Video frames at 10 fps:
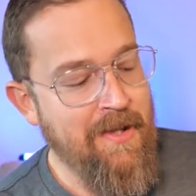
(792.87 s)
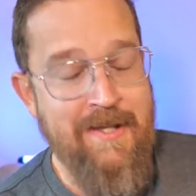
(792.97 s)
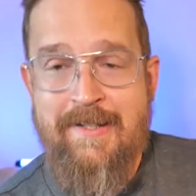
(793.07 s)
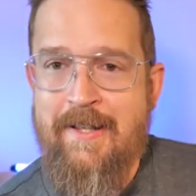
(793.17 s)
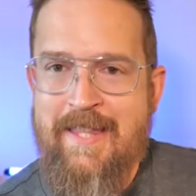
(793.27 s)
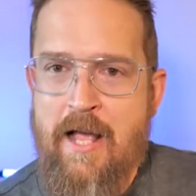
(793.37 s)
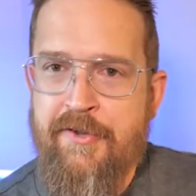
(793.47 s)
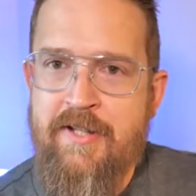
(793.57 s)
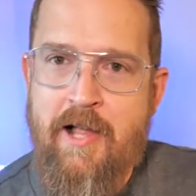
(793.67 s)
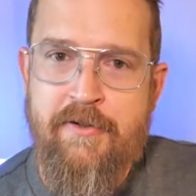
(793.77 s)
Is it
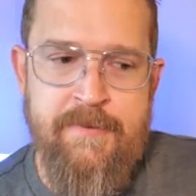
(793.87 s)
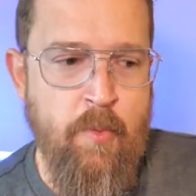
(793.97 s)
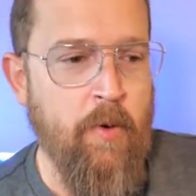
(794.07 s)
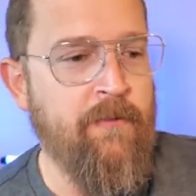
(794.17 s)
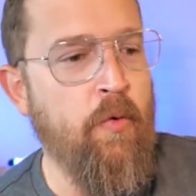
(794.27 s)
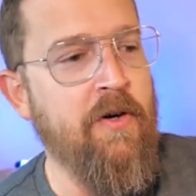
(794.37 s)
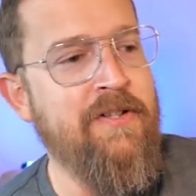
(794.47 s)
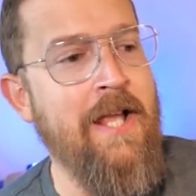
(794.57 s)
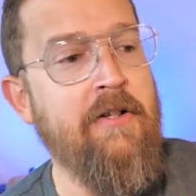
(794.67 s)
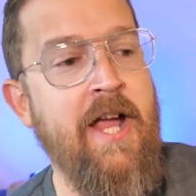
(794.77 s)
$1,000 more for
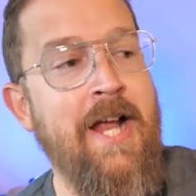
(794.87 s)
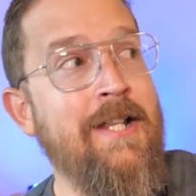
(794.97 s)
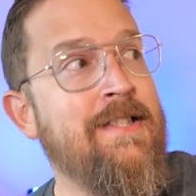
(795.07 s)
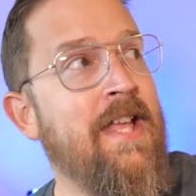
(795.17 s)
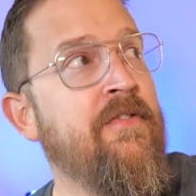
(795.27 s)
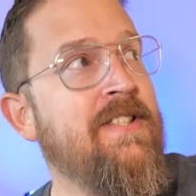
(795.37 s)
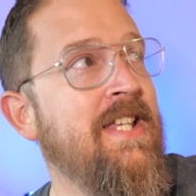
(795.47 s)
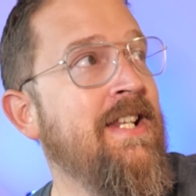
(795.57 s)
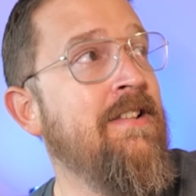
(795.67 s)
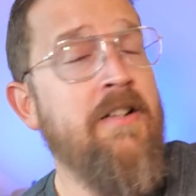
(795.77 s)
Taylor
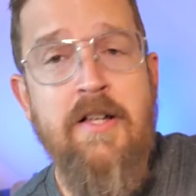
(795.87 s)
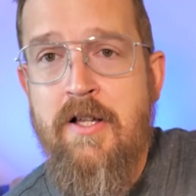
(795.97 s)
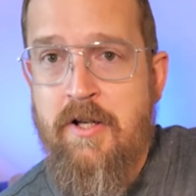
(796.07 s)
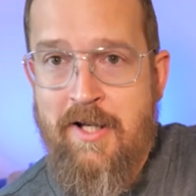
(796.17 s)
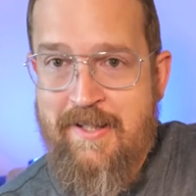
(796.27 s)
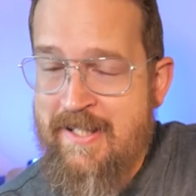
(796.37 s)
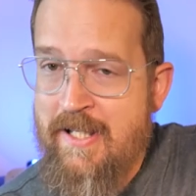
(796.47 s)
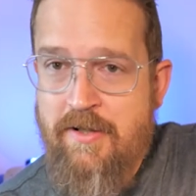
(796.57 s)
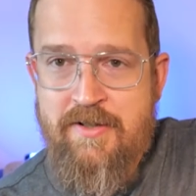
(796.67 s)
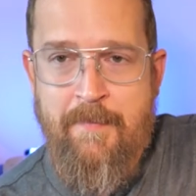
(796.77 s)
8017 uh,
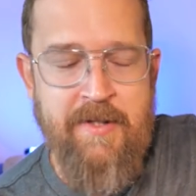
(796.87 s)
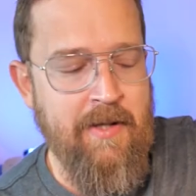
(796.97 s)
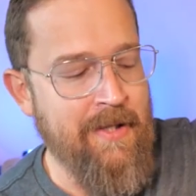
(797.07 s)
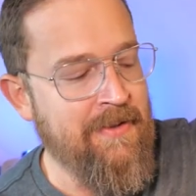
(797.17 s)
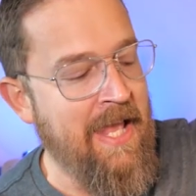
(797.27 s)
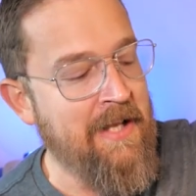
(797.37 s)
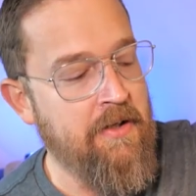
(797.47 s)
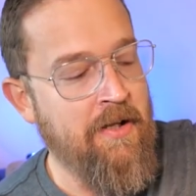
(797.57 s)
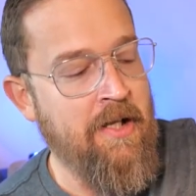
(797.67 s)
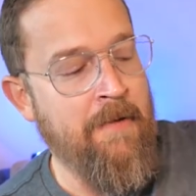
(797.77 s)
E or something like that?
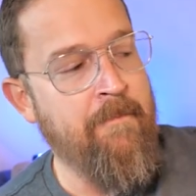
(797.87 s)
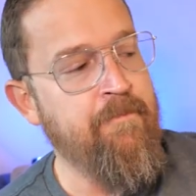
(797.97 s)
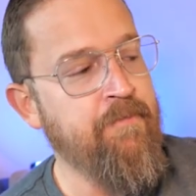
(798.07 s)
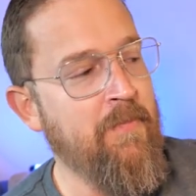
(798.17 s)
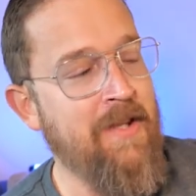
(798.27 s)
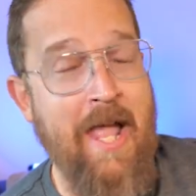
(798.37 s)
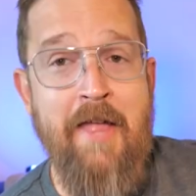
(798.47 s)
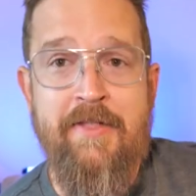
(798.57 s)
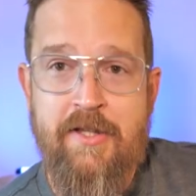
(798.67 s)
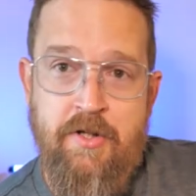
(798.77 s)
Um, yeah,
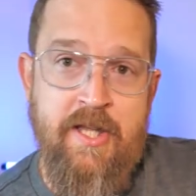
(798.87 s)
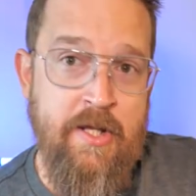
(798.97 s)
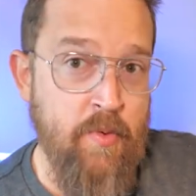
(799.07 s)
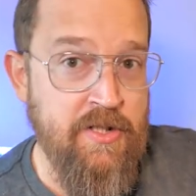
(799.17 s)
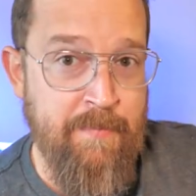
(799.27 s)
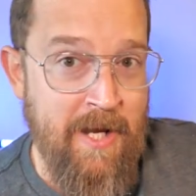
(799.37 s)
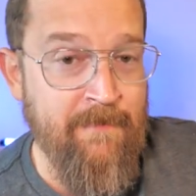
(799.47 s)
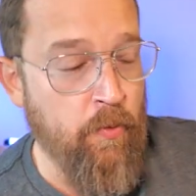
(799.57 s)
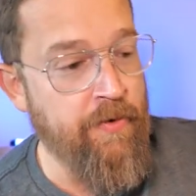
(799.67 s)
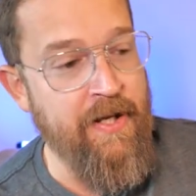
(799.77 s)
I think you're getting what you pay
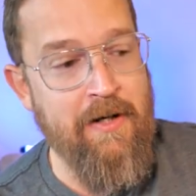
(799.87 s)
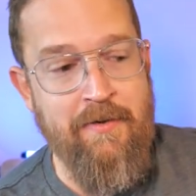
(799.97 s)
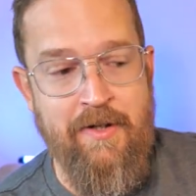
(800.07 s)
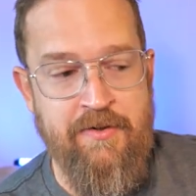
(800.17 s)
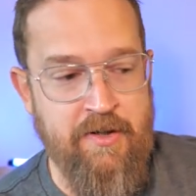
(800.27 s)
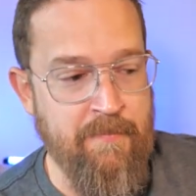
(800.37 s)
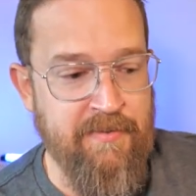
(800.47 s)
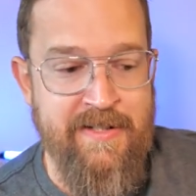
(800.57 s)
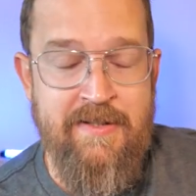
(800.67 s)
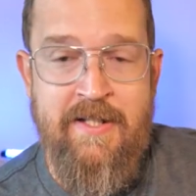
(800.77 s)
for there. There's a
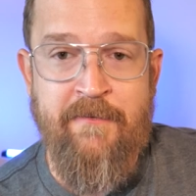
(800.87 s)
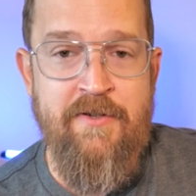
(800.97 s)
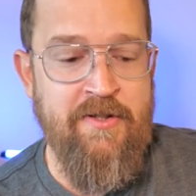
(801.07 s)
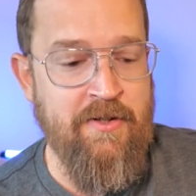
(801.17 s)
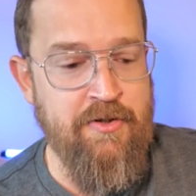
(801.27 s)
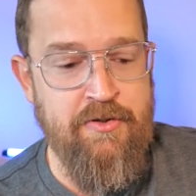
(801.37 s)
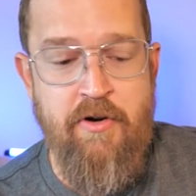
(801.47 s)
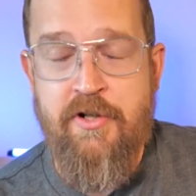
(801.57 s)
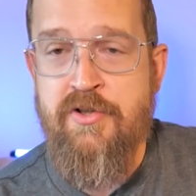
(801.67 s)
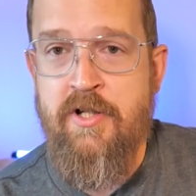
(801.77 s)
complete difference in
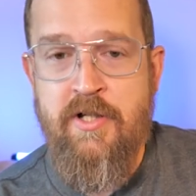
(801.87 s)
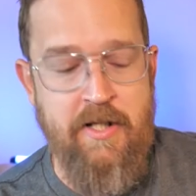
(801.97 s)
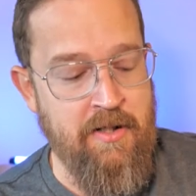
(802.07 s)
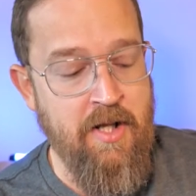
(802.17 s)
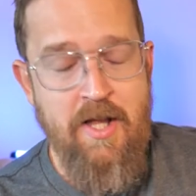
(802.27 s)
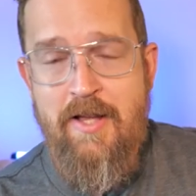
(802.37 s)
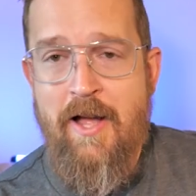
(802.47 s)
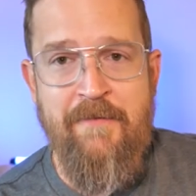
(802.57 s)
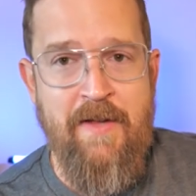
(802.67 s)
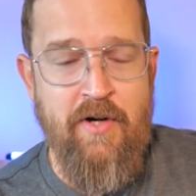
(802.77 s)
construction, and
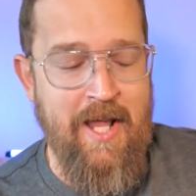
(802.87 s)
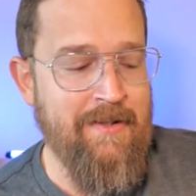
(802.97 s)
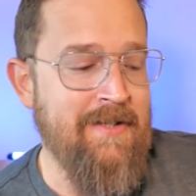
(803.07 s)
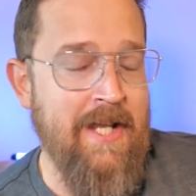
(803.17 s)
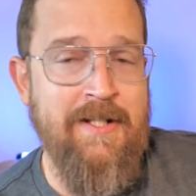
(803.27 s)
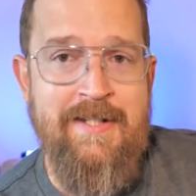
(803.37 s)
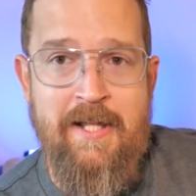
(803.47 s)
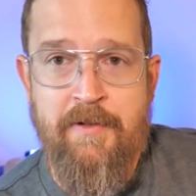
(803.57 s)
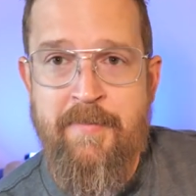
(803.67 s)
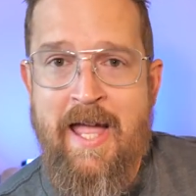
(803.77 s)
I've never had to take a
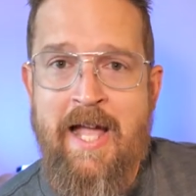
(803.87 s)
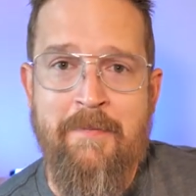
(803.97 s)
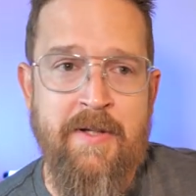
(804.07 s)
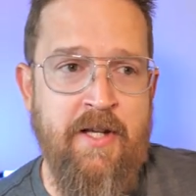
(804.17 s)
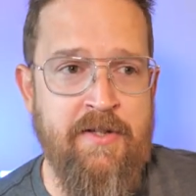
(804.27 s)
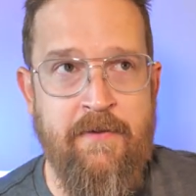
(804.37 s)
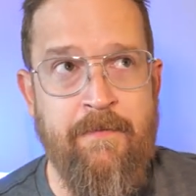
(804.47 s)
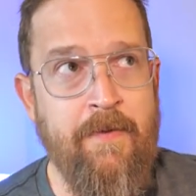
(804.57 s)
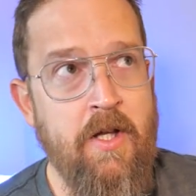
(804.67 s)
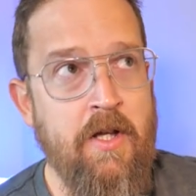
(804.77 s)
Taylor back because of